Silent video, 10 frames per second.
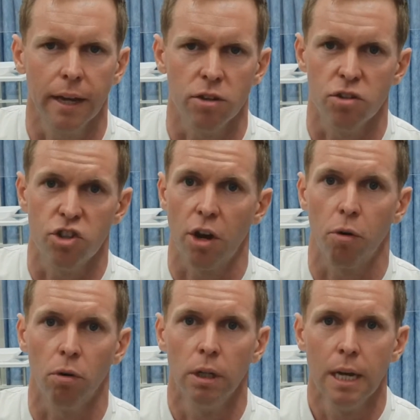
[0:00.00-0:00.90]
just
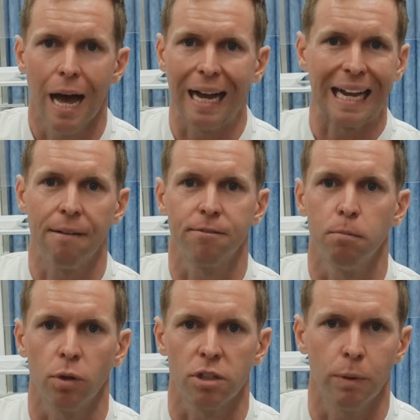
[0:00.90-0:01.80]
general
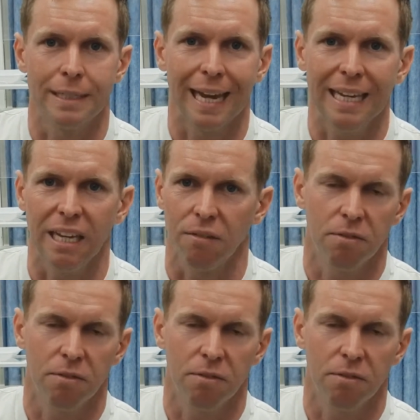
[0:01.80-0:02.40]
uncomfortableness when taking it.